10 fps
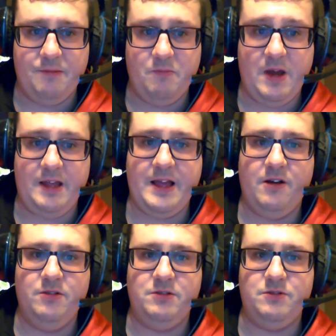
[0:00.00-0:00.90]
make
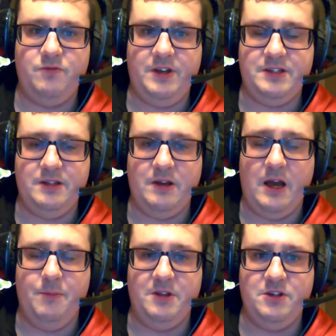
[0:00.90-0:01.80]
Now's recent
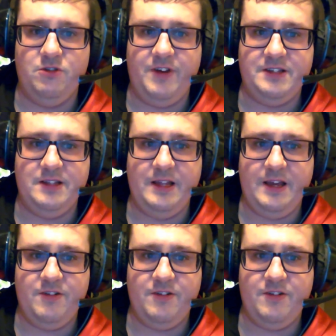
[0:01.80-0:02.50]
until recently.